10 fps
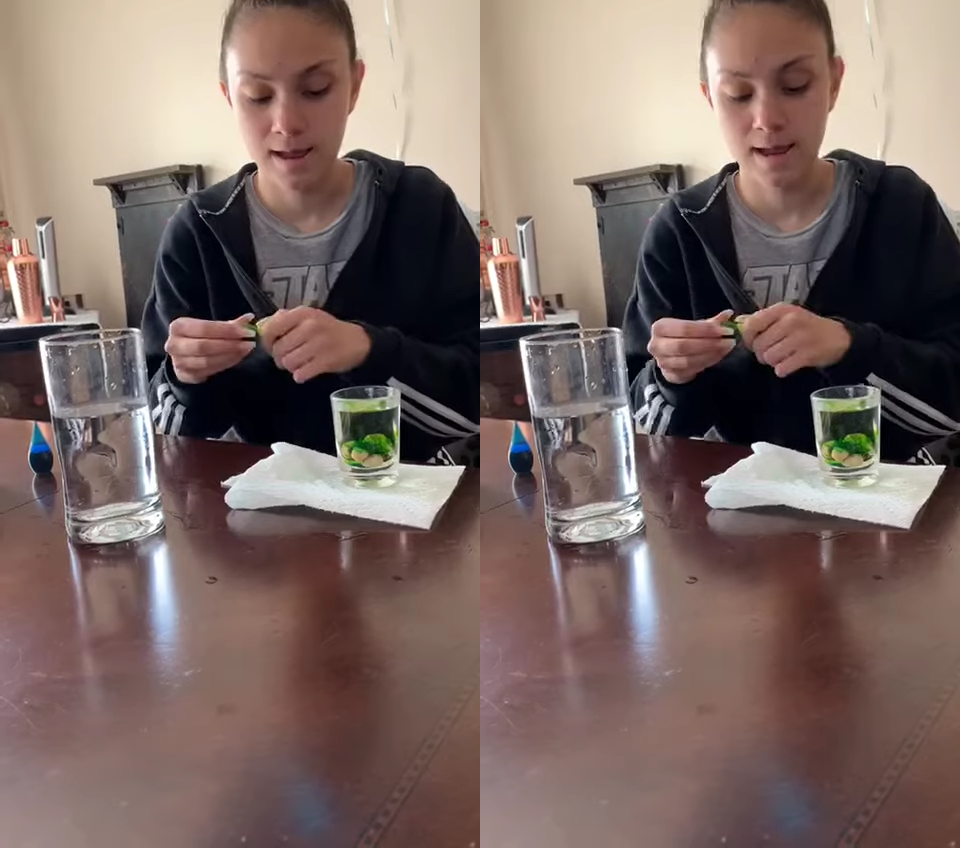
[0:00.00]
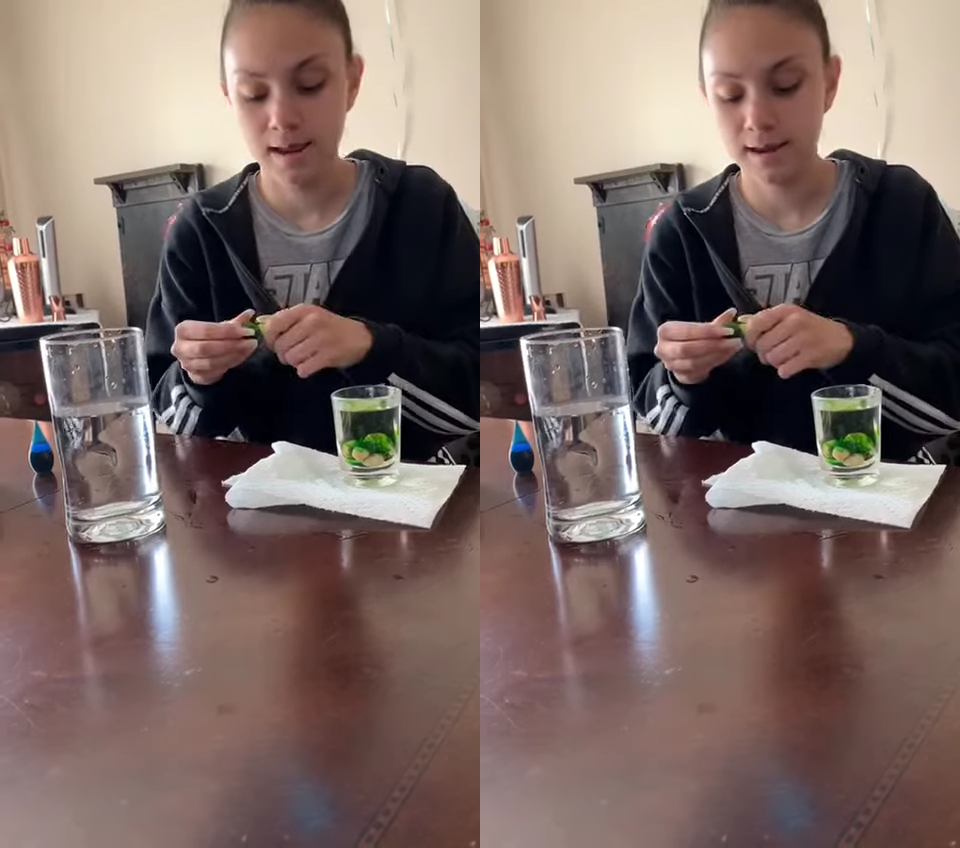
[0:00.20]

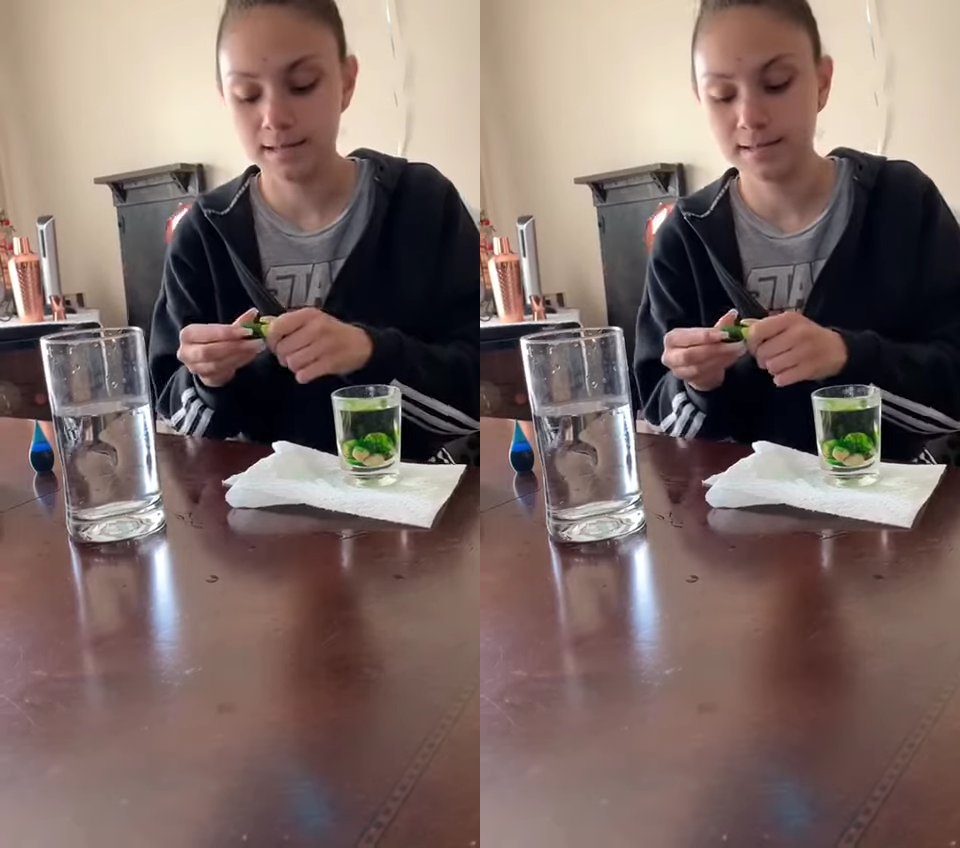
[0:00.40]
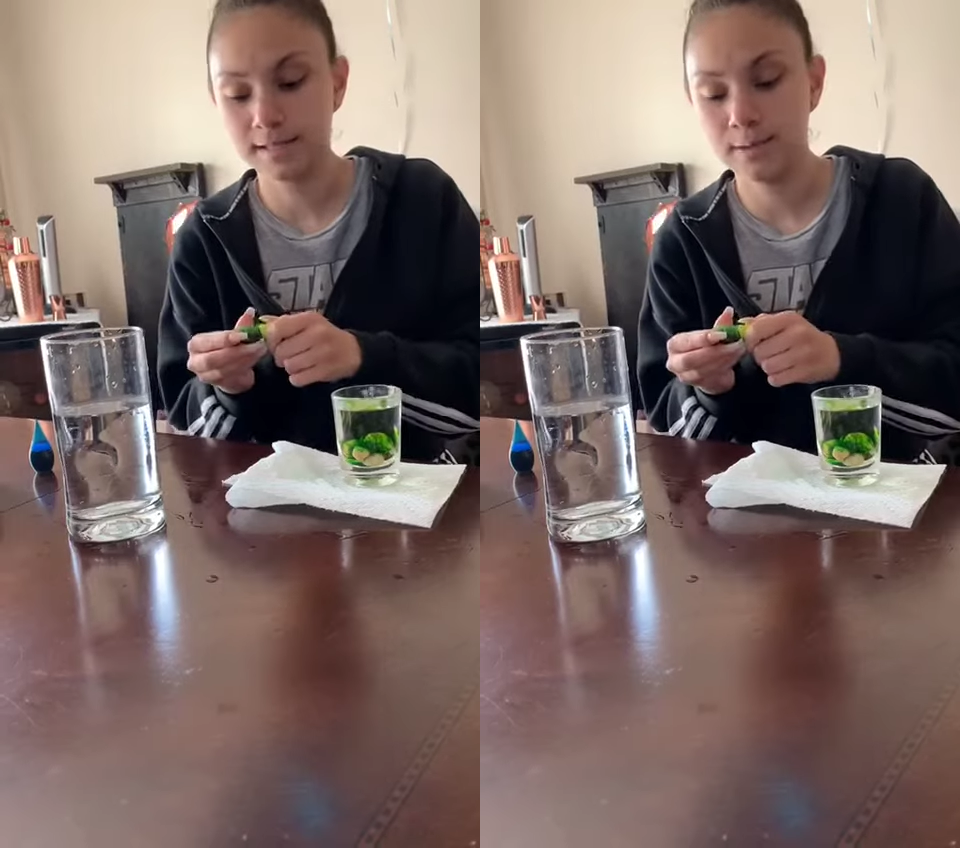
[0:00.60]
Now
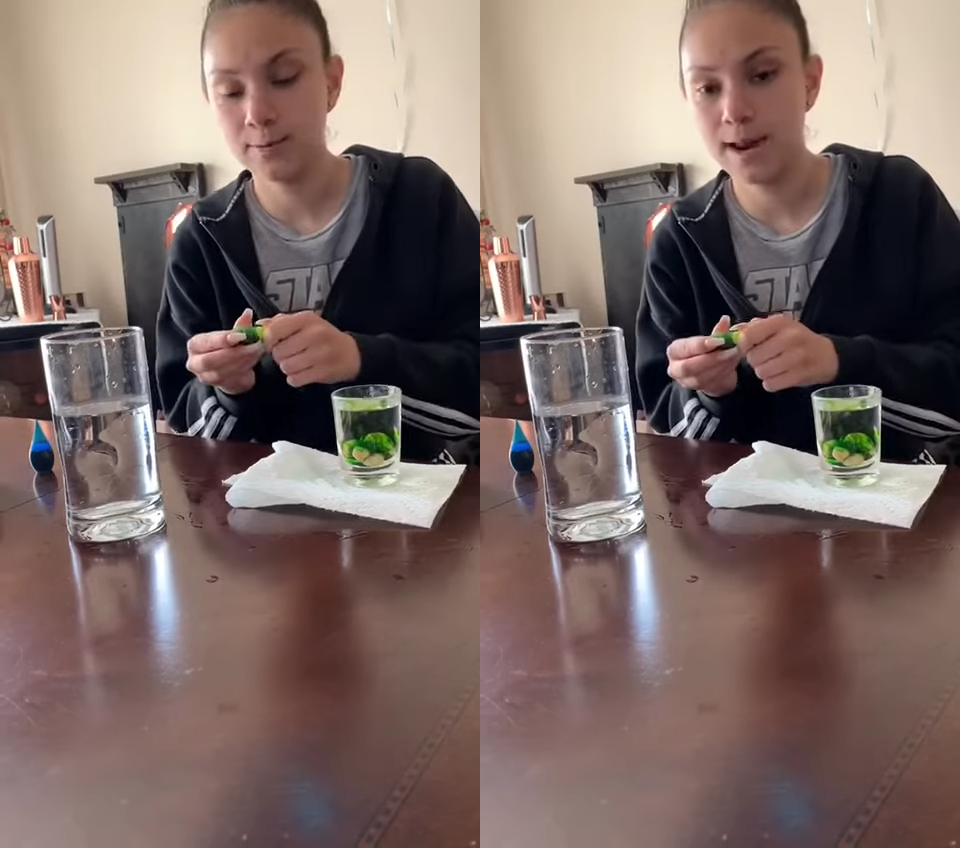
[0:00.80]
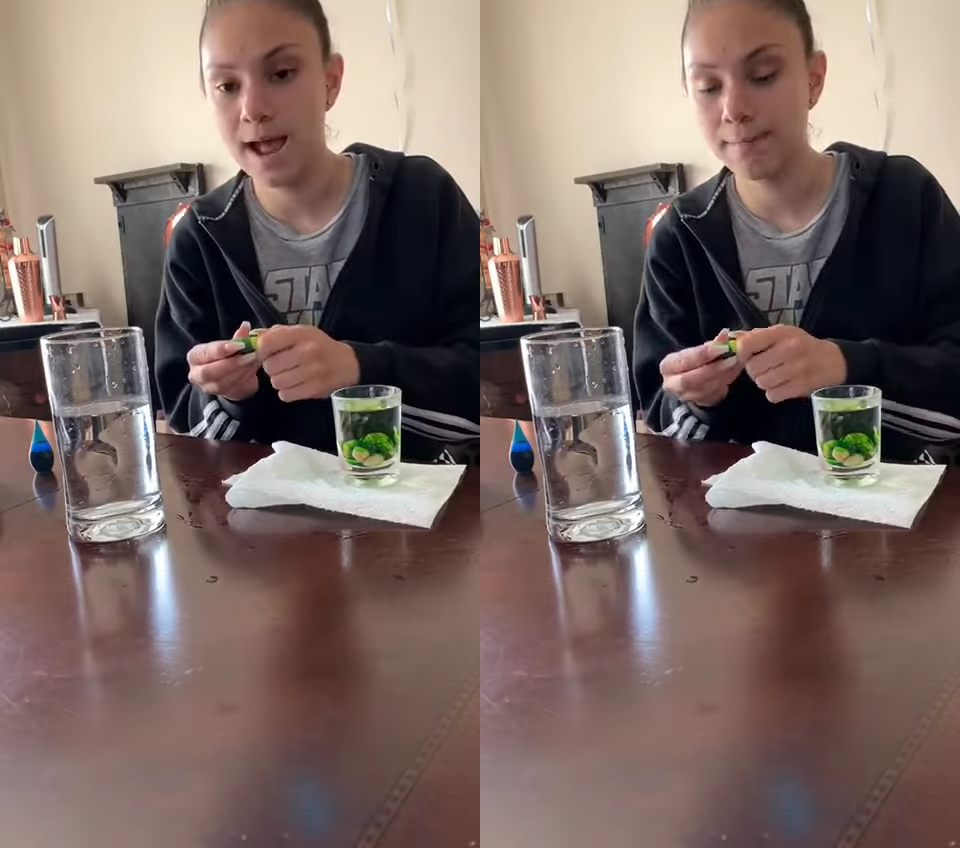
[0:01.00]
see
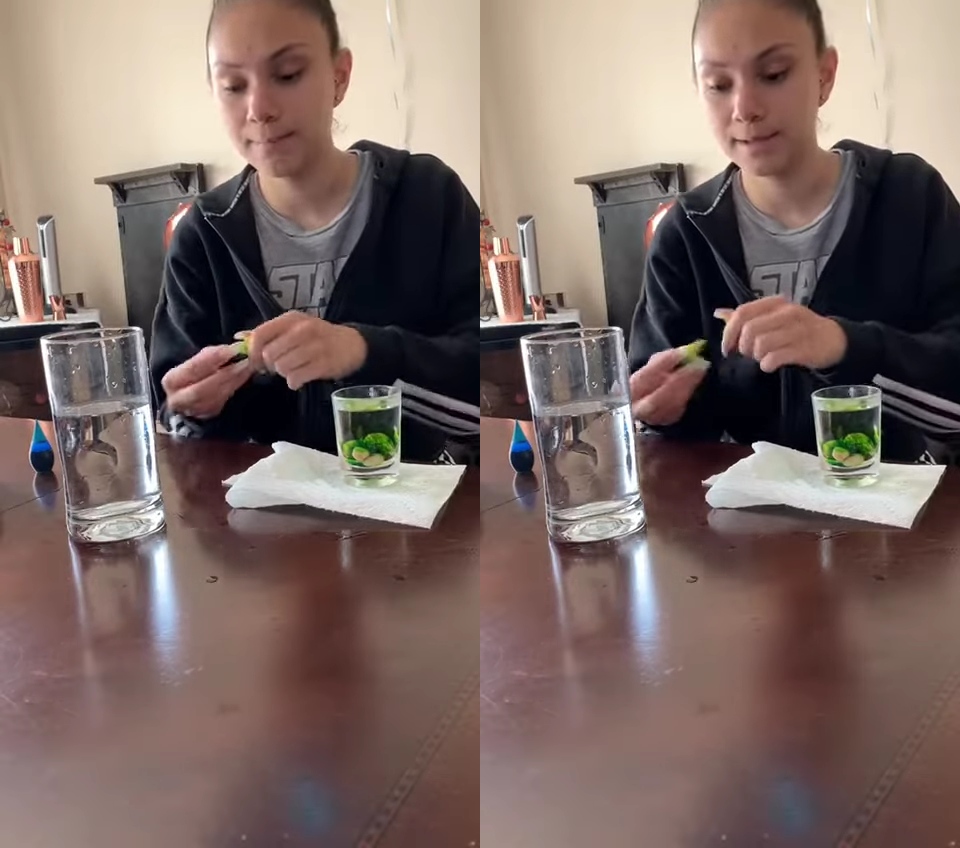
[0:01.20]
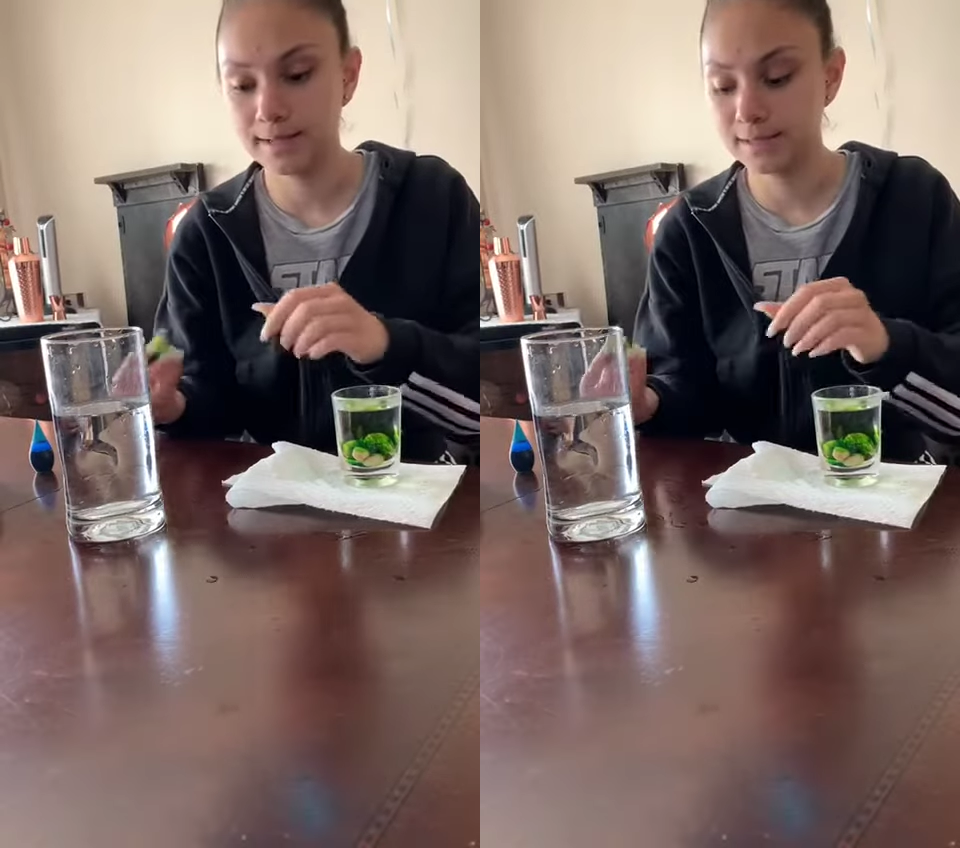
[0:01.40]
what
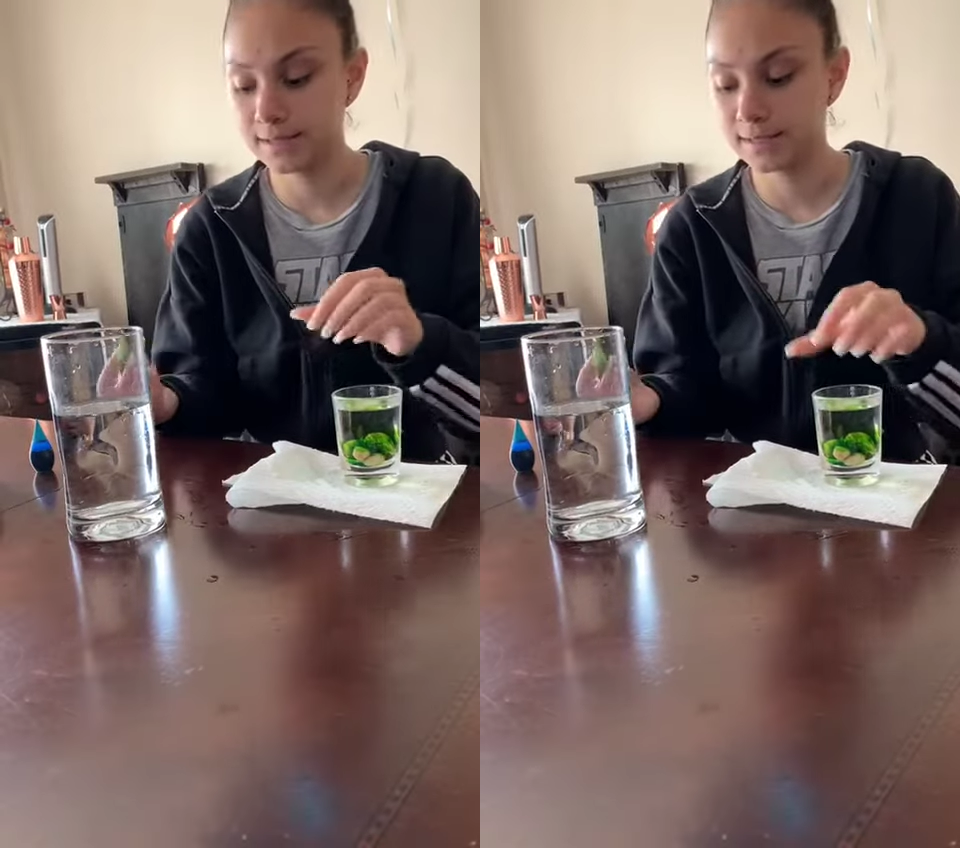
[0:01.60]
happens.